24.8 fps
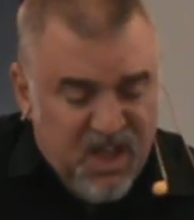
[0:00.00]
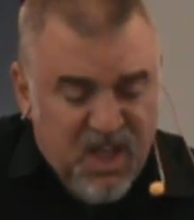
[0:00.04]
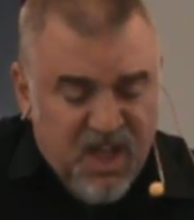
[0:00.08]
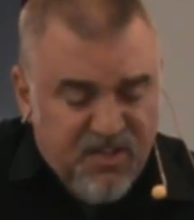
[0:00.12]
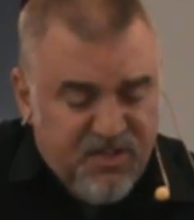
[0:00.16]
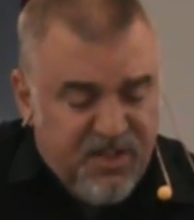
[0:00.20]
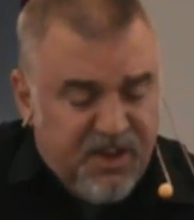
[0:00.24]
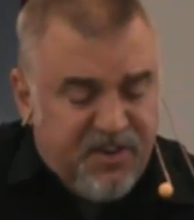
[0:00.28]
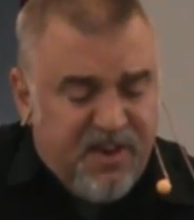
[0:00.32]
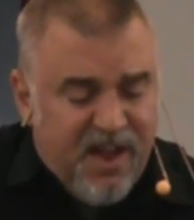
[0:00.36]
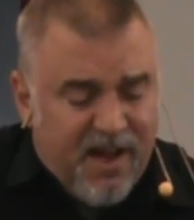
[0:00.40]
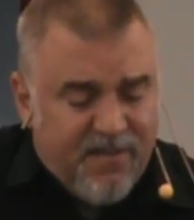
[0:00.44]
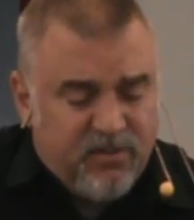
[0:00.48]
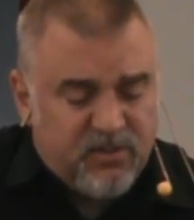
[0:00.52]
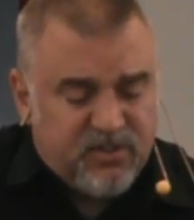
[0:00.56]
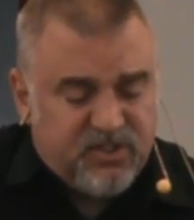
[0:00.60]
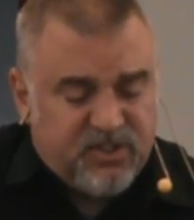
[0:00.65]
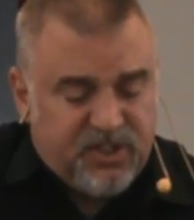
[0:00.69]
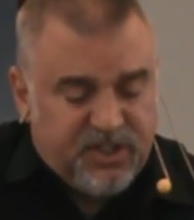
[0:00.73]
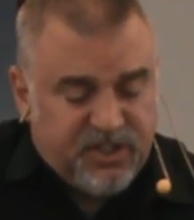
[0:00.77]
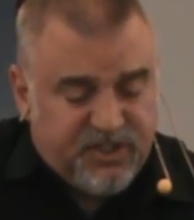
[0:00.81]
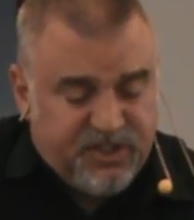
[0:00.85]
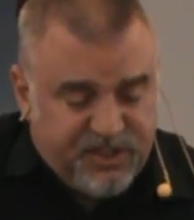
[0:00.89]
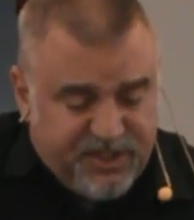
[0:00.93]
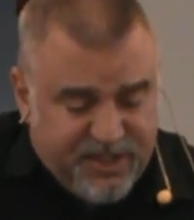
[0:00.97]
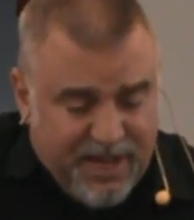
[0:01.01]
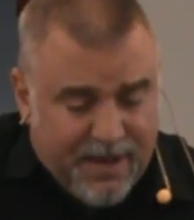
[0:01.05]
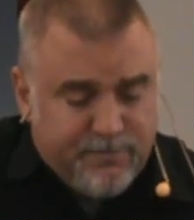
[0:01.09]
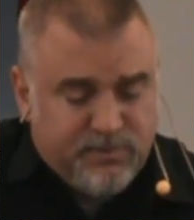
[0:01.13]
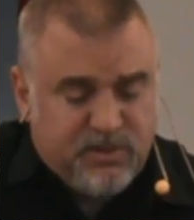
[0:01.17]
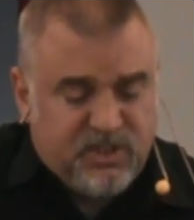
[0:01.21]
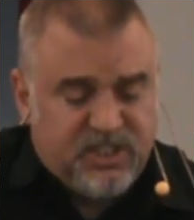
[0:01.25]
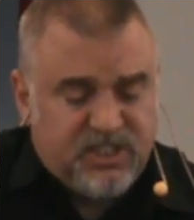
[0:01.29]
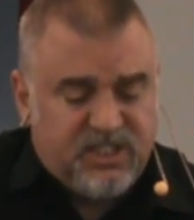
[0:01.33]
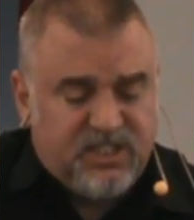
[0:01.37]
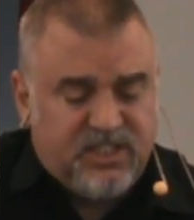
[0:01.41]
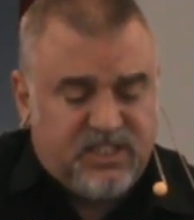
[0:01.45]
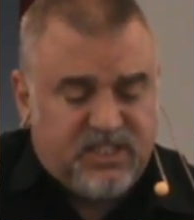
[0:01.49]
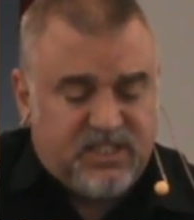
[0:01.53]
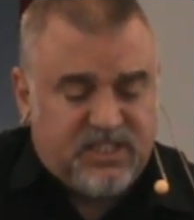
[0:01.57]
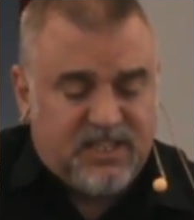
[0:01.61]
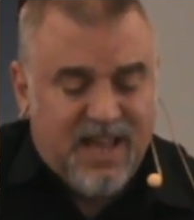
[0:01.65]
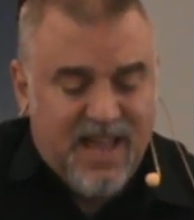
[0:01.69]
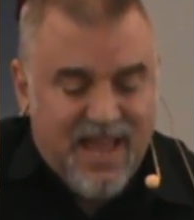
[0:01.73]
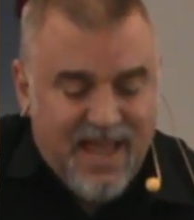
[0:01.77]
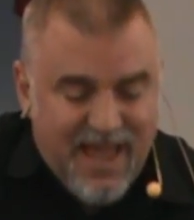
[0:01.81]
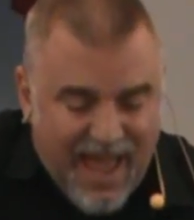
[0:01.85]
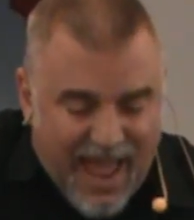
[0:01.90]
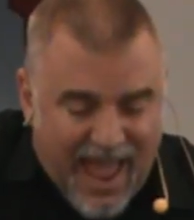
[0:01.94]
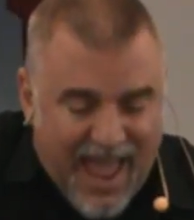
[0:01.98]
the devil's
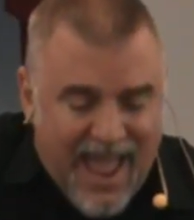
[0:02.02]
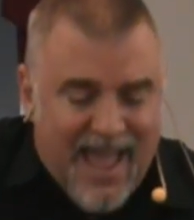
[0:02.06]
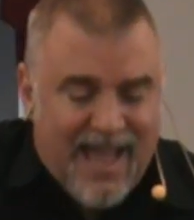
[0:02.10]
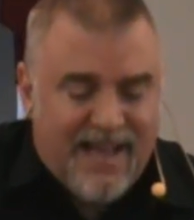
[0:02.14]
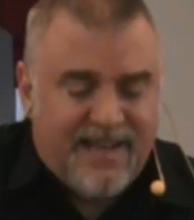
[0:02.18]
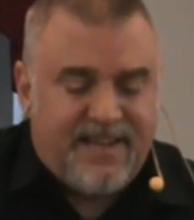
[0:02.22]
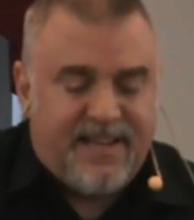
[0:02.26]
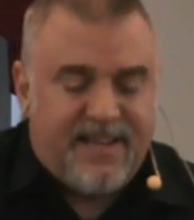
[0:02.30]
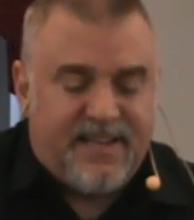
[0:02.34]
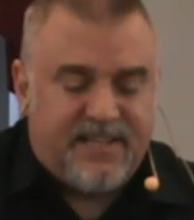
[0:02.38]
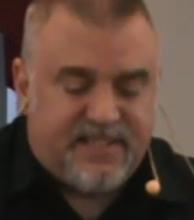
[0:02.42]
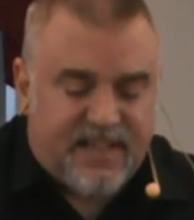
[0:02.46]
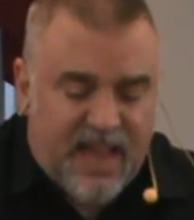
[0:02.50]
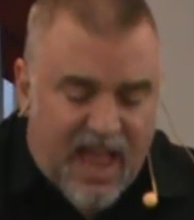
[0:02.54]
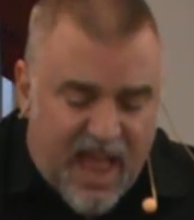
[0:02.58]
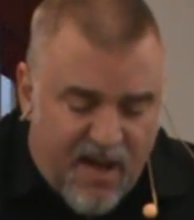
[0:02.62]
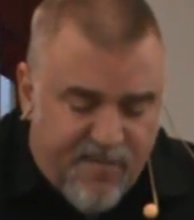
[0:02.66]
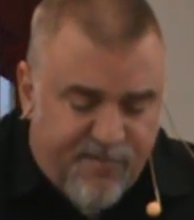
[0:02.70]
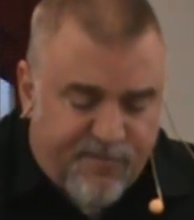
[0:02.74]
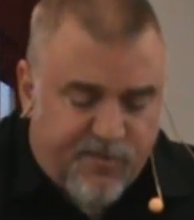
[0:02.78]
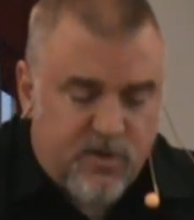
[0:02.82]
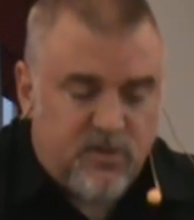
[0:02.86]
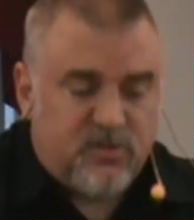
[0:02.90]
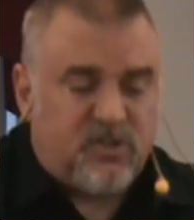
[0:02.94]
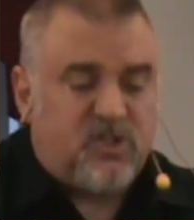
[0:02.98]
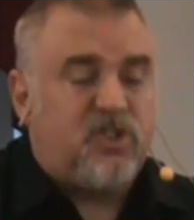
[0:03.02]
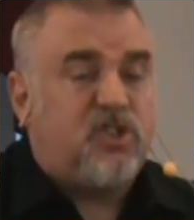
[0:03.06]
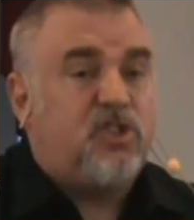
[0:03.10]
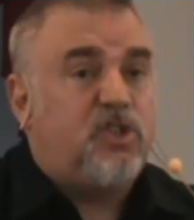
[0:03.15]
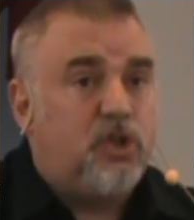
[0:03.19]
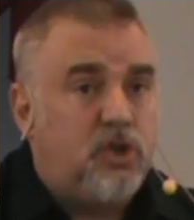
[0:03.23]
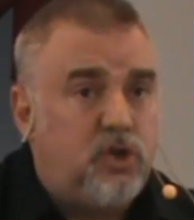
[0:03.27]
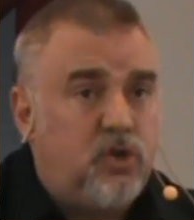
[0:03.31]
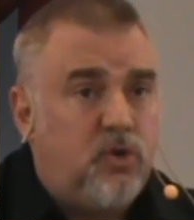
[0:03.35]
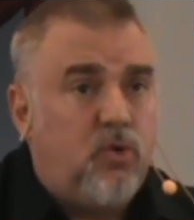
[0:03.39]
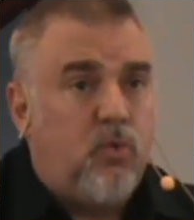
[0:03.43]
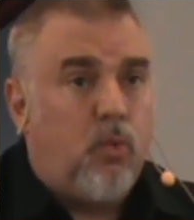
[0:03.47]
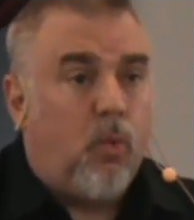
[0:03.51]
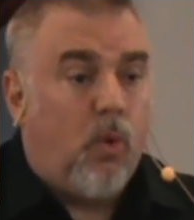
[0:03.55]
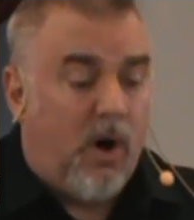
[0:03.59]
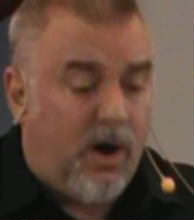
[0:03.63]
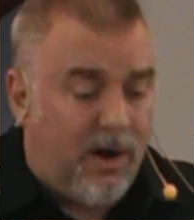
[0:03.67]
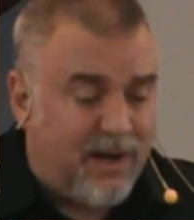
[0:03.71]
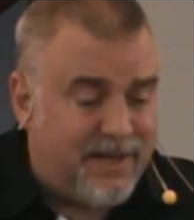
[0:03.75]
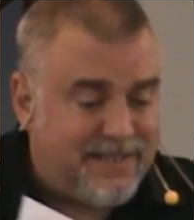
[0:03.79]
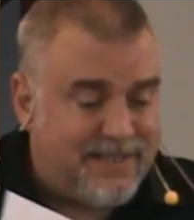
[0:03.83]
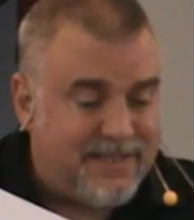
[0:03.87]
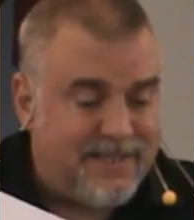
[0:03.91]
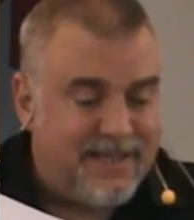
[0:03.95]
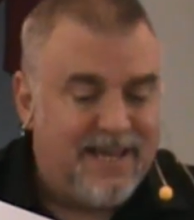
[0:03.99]
deceptions and his efforts to
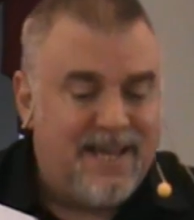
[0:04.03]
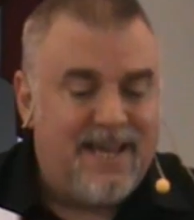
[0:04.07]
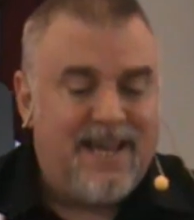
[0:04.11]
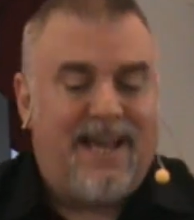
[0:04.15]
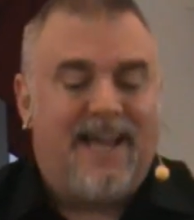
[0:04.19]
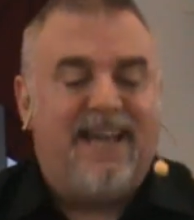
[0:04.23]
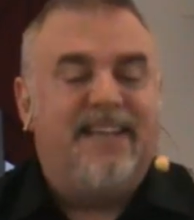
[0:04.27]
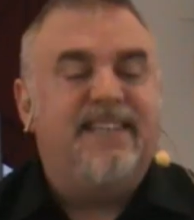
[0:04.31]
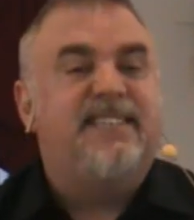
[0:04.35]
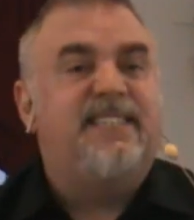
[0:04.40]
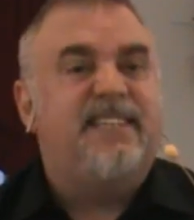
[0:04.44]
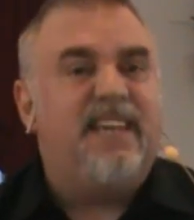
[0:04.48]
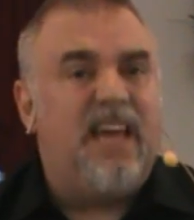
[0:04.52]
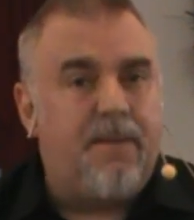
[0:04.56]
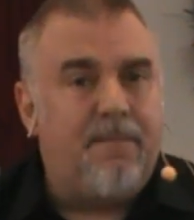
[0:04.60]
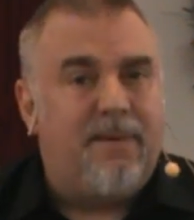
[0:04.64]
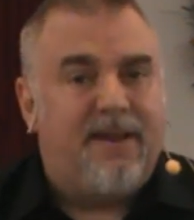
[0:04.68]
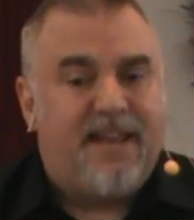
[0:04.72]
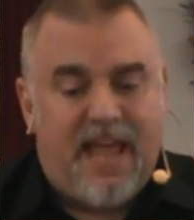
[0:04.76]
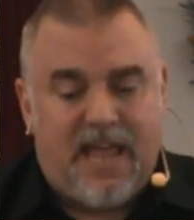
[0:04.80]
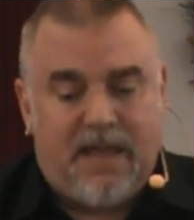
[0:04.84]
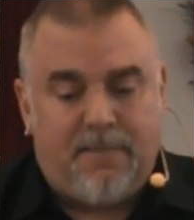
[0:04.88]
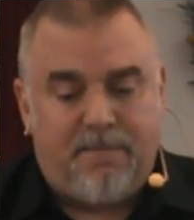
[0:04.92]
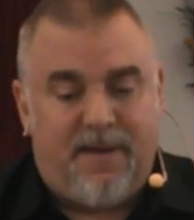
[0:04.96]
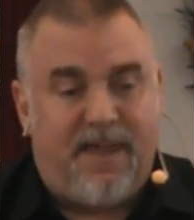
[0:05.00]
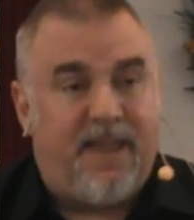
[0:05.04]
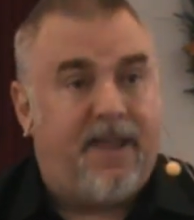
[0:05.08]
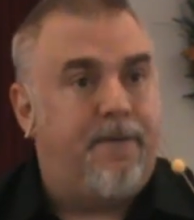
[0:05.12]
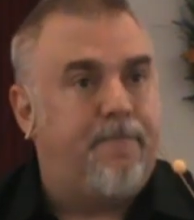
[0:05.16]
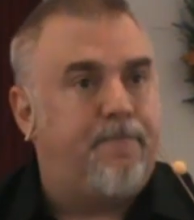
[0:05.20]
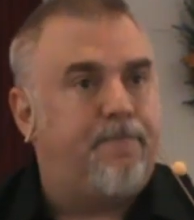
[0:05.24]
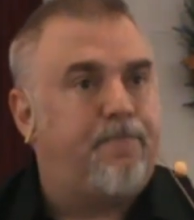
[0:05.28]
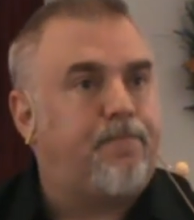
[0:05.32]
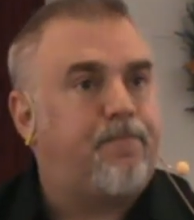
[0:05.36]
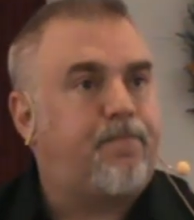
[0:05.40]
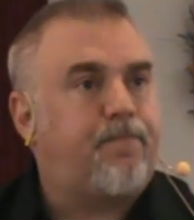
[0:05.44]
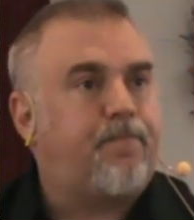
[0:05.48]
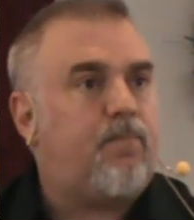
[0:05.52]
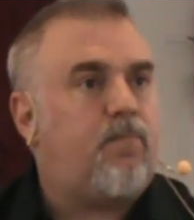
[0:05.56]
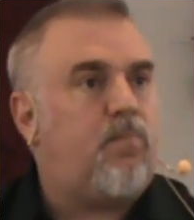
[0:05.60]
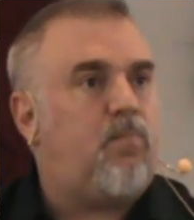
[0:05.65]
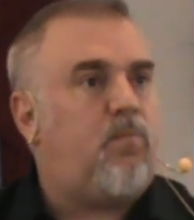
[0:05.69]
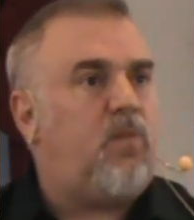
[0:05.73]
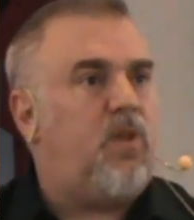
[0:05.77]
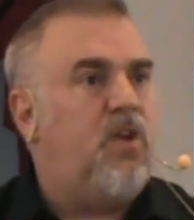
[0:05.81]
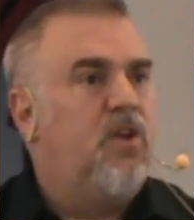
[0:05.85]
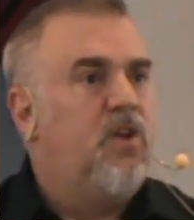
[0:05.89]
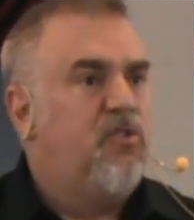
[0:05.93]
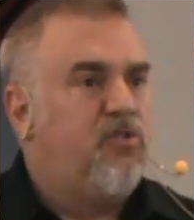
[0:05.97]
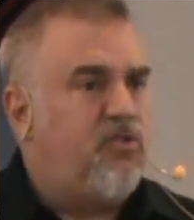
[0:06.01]
what? Intimidate me.
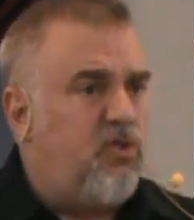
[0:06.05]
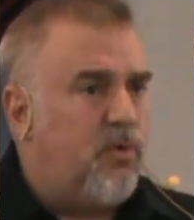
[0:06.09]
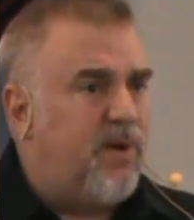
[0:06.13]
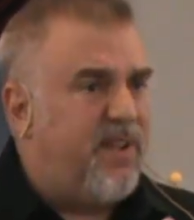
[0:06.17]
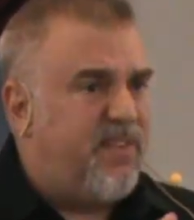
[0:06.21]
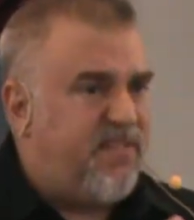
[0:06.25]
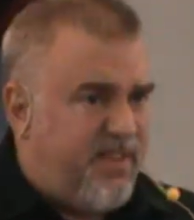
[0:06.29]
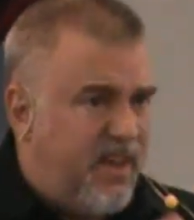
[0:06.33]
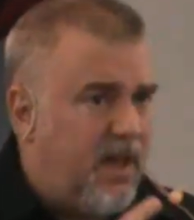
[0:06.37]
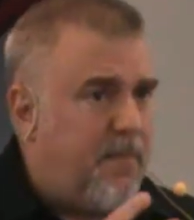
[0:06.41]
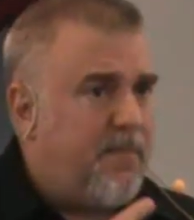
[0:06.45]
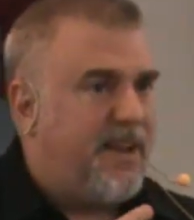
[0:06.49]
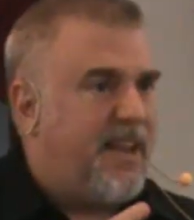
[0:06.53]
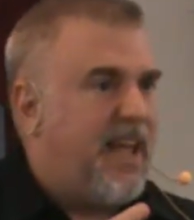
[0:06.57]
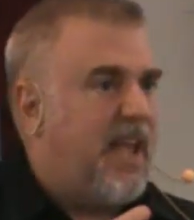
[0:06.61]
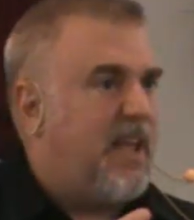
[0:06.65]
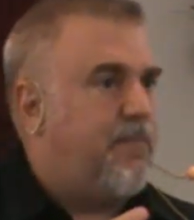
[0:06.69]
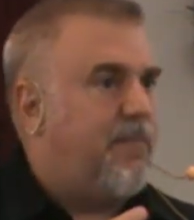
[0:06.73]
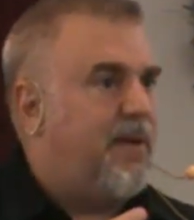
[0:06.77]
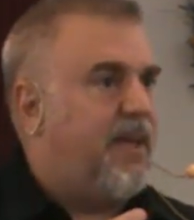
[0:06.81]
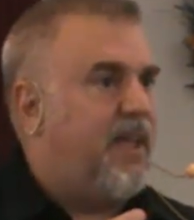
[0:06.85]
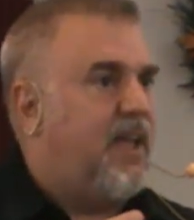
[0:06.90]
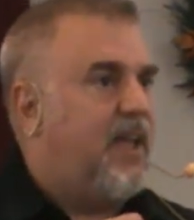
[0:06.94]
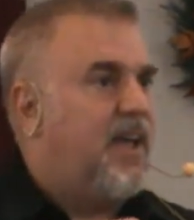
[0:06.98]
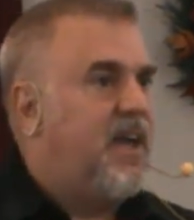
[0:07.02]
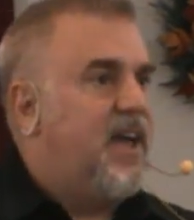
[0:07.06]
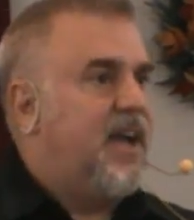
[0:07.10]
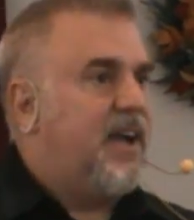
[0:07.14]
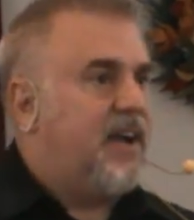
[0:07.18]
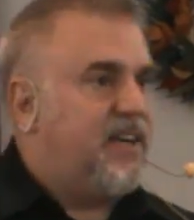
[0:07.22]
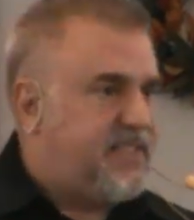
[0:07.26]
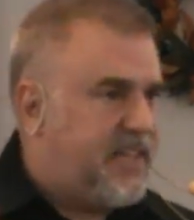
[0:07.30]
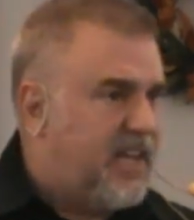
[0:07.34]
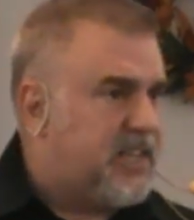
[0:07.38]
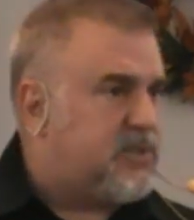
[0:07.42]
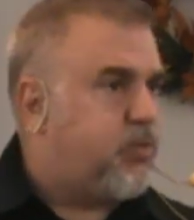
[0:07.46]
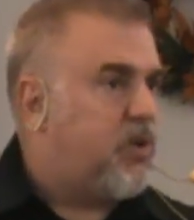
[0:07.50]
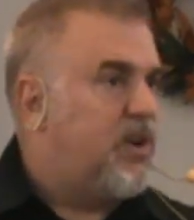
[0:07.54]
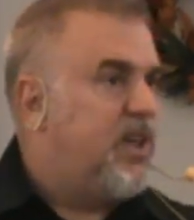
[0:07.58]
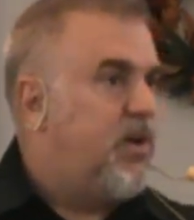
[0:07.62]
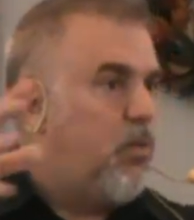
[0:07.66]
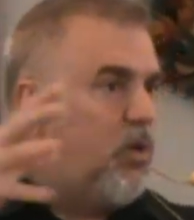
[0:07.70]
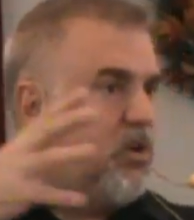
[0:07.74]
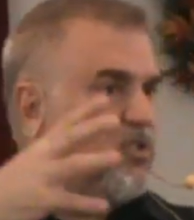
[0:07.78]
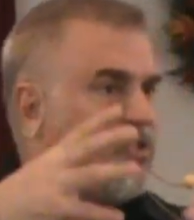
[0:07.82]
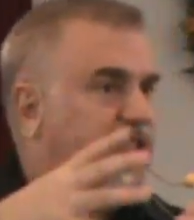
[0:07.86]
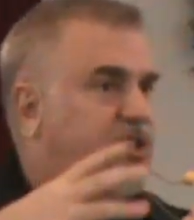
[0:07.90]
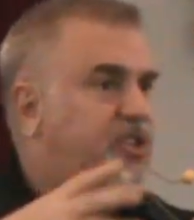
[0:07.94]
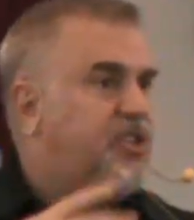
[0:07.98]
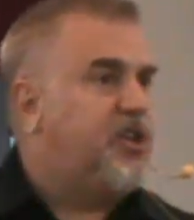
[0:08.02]
To intimidate me. Because that's what he
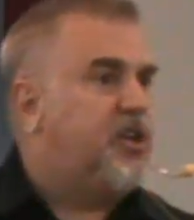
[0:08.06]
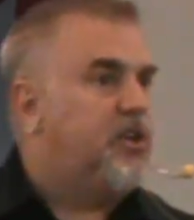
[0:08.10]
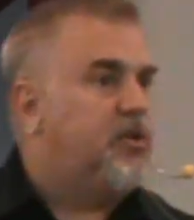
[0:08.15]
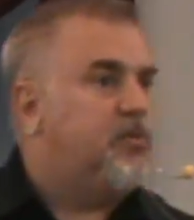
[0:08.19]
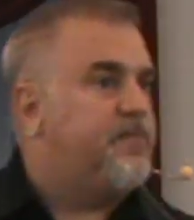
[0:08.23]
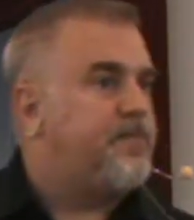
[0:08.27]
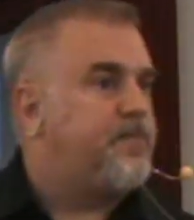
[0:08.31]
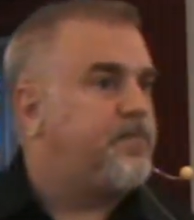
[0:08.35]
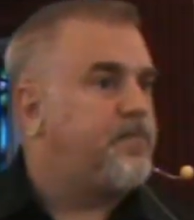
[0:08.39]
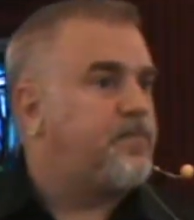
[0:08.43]
wants to do.